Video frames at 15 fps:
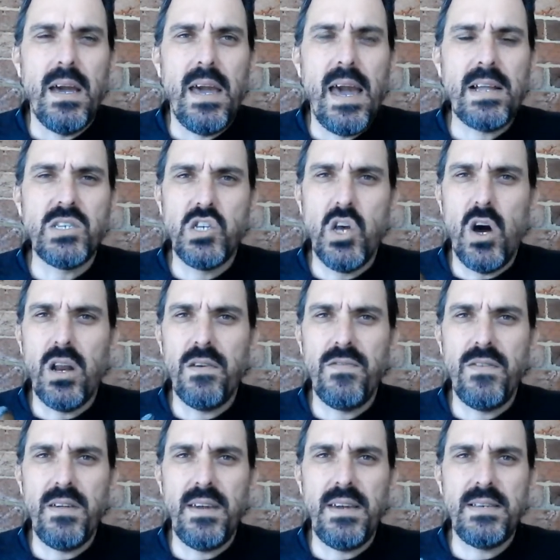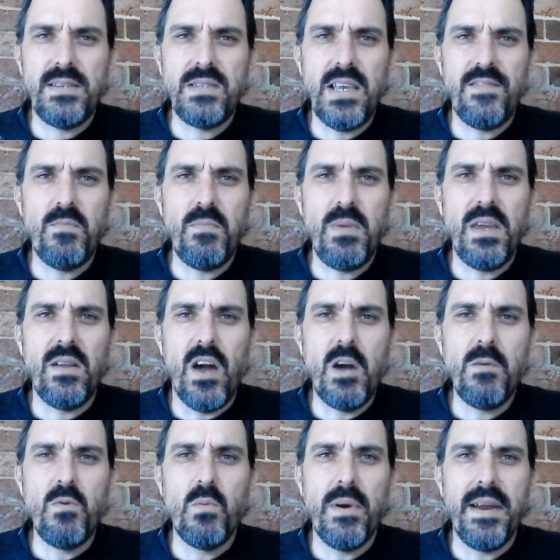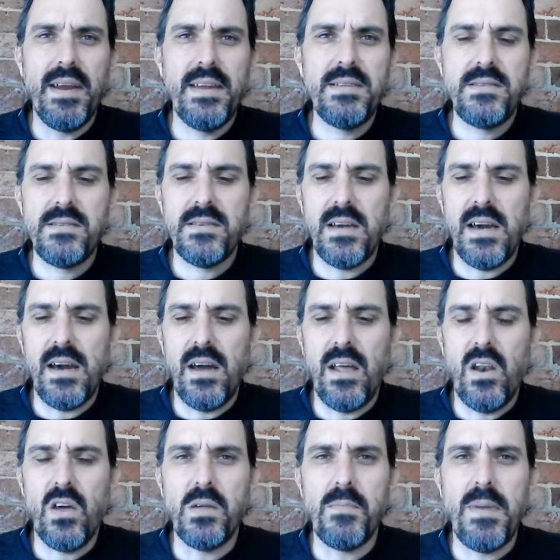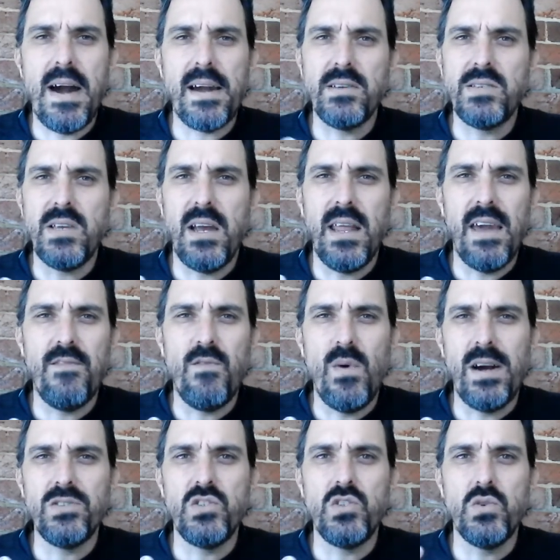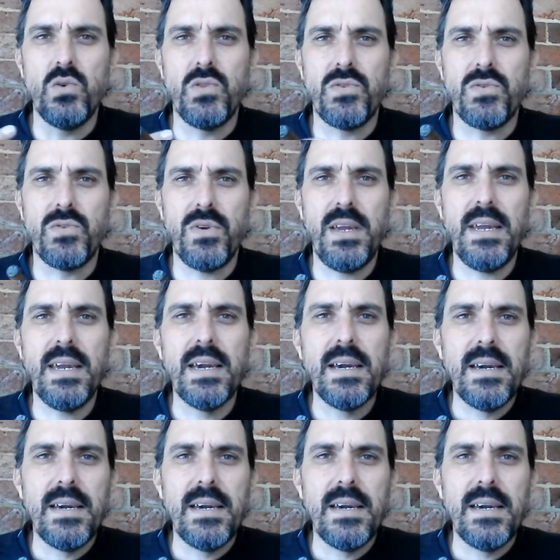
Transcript: outside of the 7 big global brands, a lot of the markers only have 1, 2, or 3